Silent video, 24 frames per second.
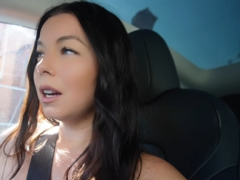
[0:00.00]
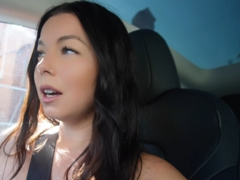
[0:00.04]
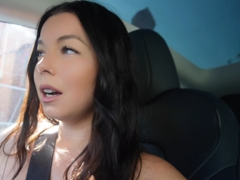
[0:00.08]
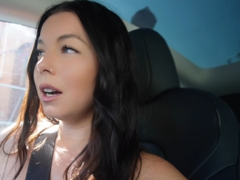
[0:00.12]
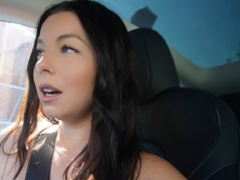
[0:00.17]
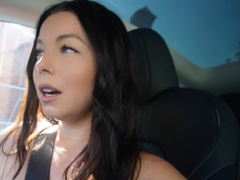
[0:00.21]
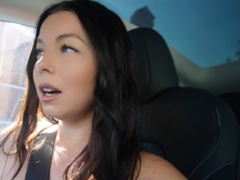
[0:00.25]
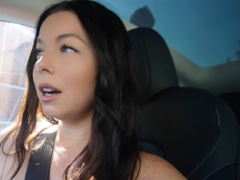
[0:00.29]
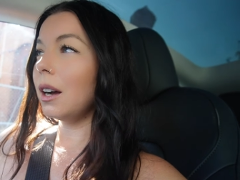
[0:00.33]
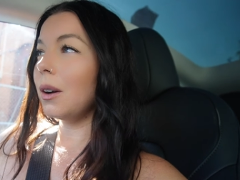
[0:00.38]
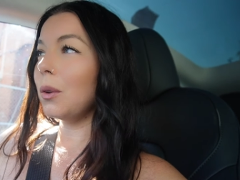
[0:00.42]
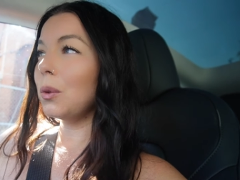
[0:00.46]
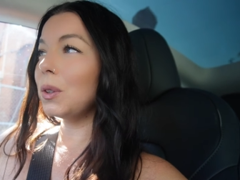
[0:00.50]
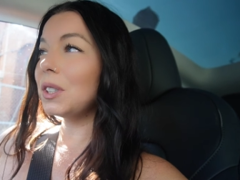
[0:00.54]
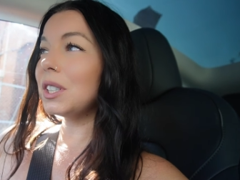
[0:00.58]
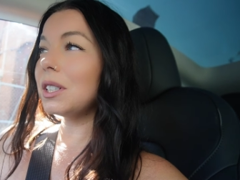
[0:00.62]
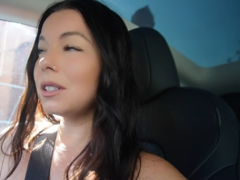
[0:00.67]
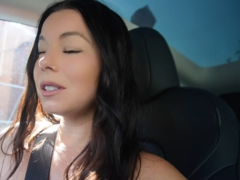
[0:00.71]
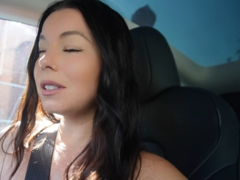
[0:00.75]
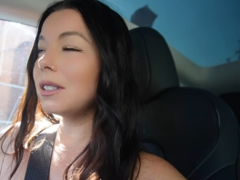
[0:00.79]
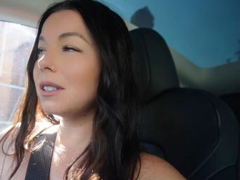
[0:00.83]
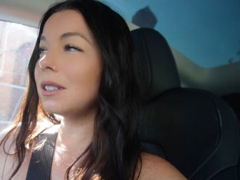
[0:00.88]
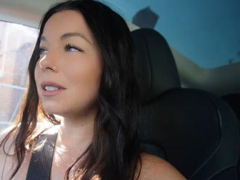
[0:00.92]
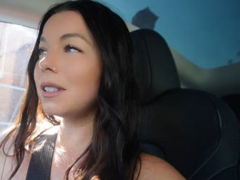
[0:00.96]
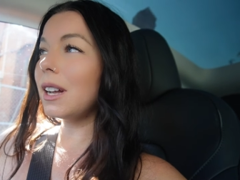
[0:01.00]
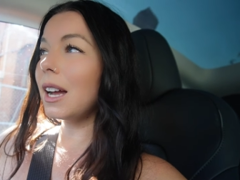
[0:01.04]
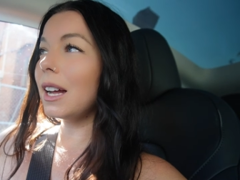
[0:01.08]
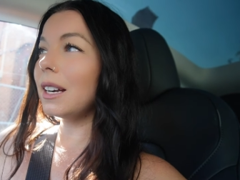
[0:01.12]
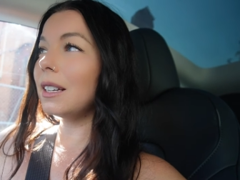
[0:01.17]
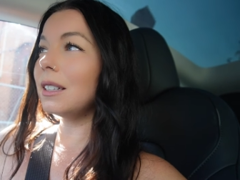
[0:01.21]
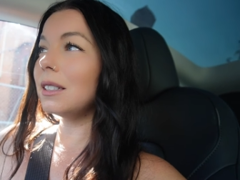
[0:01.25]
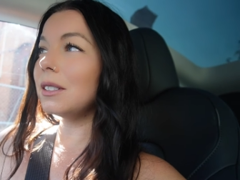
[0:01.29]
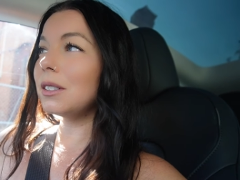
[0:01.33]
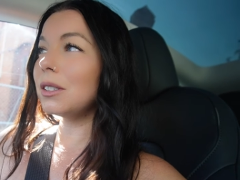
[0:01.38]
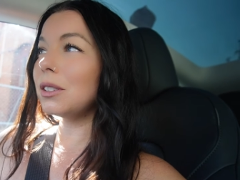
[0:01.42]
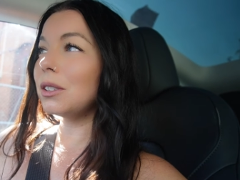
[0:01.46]
Uh, we just
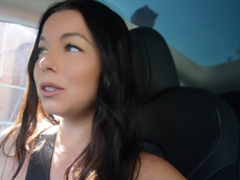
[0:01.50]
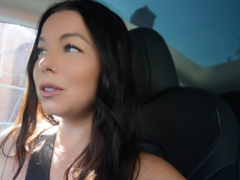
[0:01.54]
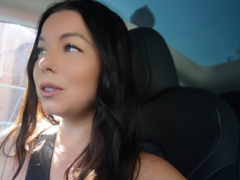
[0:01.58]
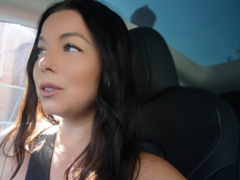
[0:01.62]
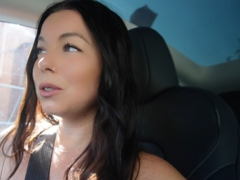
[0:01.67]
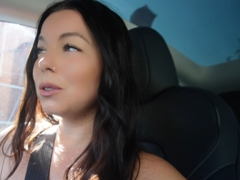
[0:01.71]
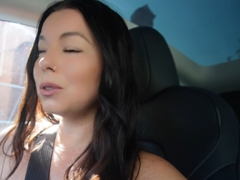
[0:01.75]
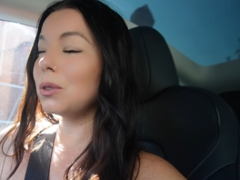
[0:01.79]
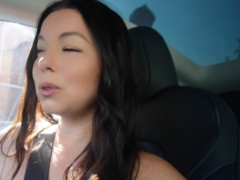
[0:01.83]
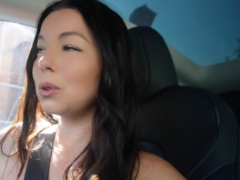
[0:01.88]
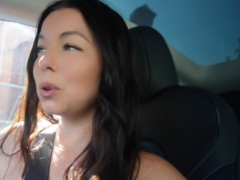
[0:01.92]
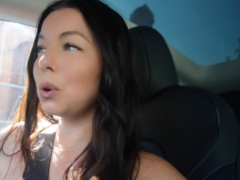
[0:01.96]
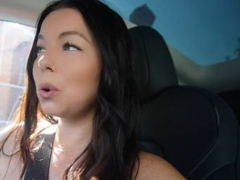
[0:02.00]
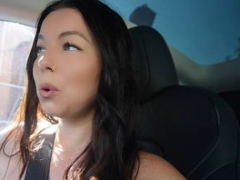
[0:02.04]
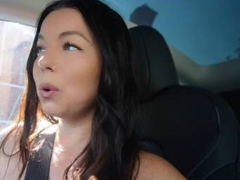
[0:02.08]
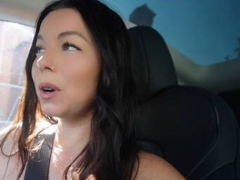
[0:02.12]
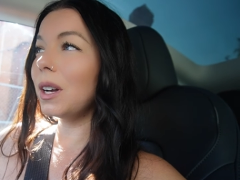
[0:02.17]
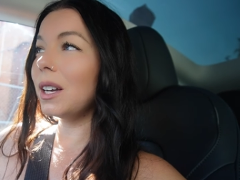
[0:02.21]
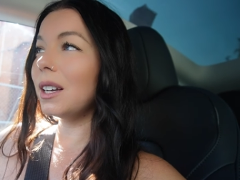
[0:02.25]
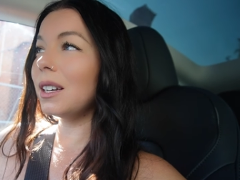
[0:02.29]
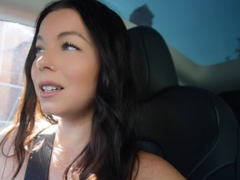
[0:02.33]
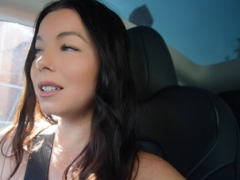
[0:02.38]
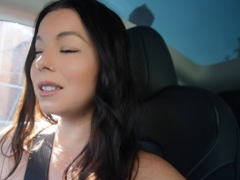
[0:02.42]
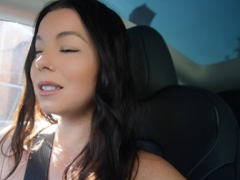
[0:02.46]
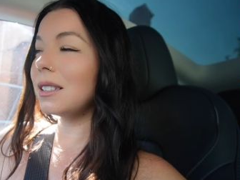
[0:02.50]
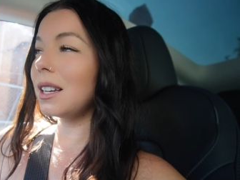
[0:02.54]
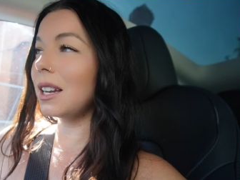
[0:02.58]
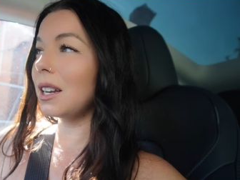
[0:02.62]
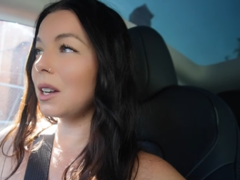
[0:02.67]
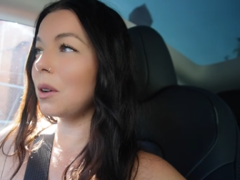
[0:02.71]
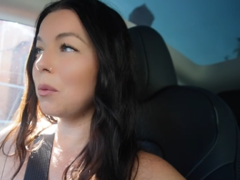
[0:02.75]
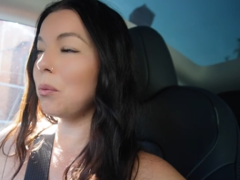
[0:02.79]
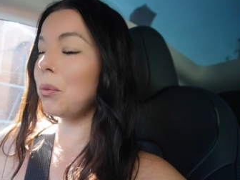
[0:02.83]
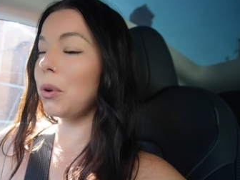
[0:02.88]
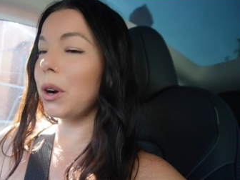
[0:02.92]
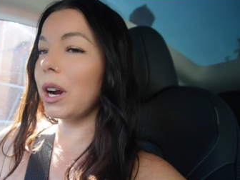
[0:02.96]
decided to quit and
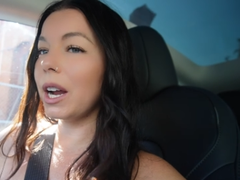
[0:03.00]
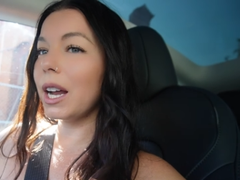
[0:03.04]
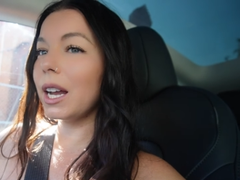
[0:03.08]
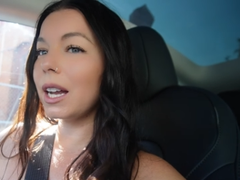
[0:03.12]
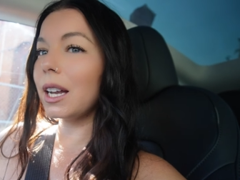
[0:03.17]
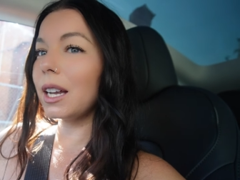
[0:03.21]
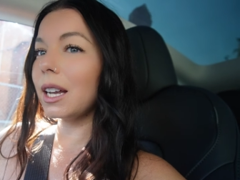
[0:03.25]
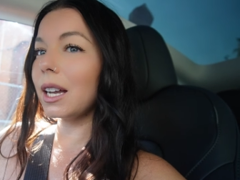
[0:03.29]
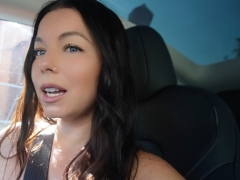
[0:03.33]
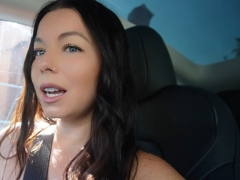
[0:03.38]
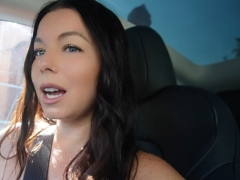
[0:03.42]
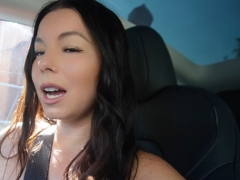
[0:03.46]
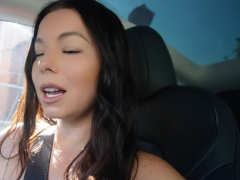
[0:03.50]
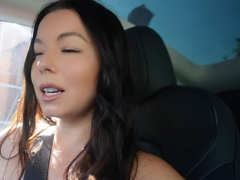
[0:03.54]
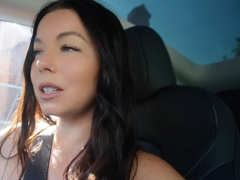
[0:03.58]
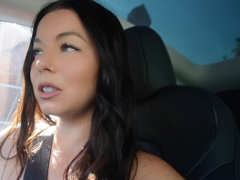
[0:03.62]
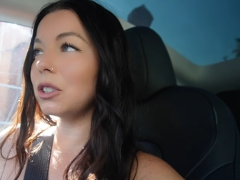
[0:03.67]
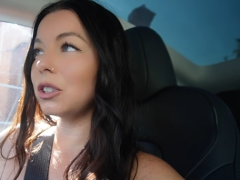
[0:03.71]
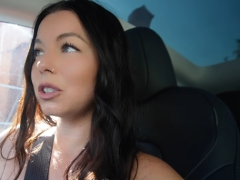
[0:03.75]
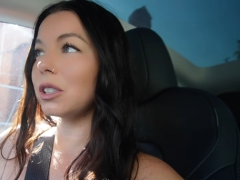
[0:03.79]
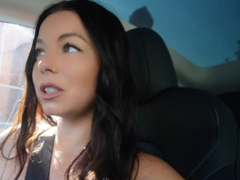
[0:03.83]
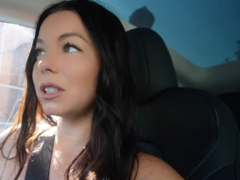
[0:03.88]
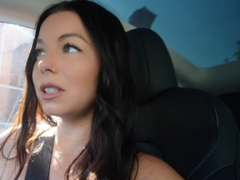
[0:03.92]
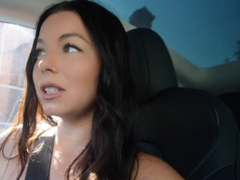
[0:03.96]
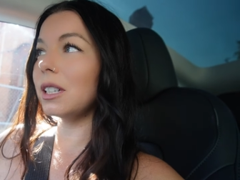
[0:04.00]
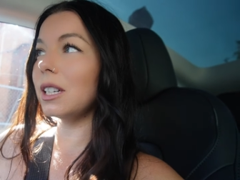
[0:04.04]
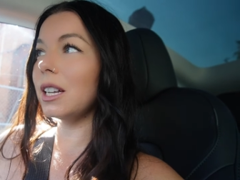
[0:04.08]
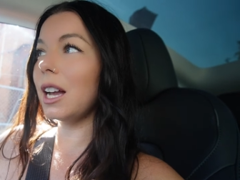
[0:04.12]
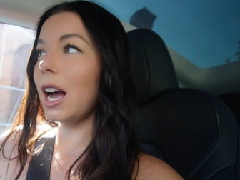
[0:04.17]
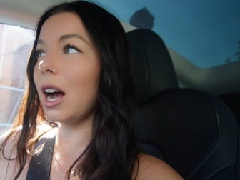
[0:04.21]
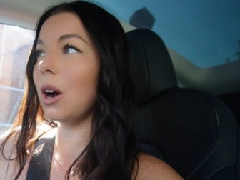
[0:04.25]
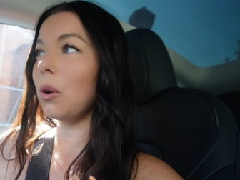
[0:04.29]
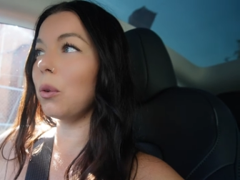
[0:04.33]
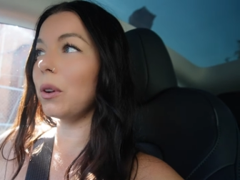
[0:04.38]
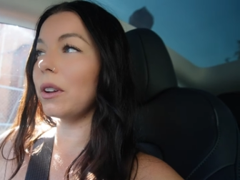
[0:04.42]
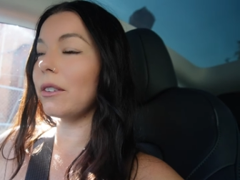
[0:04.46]
take a break and kind of just see
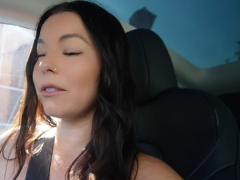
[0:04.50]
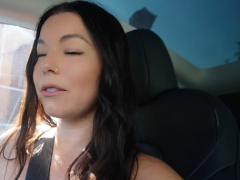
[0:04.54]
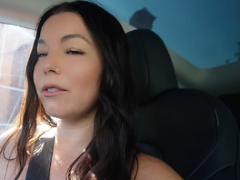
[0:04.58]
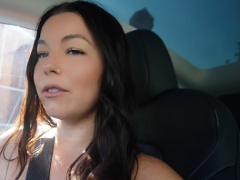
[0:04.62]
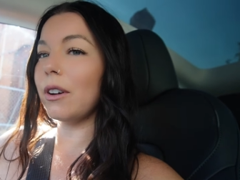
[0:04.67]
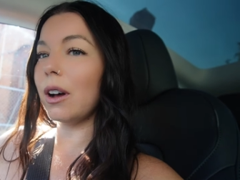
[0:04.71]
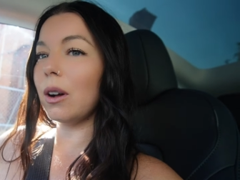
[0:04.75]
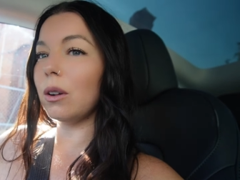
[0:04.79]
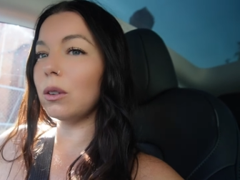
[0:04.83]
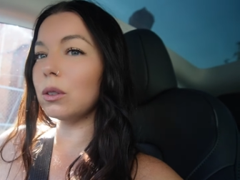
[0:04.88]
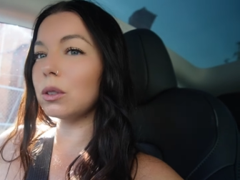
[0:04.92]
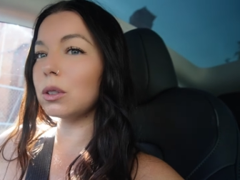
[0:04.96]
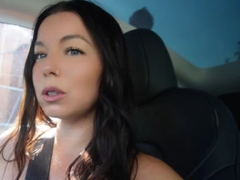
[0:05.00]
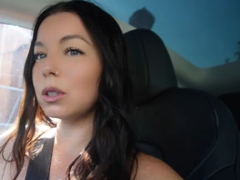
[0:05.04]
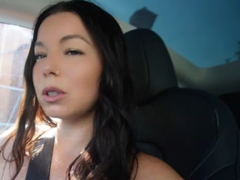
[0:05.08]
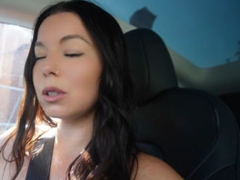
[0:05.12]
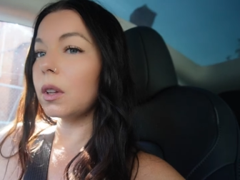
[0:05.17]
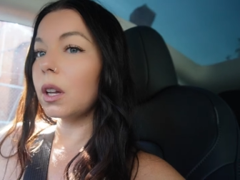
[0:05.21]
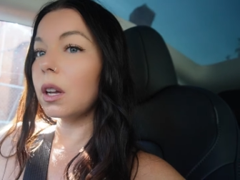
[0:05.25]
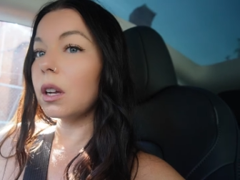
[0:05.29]
how we felt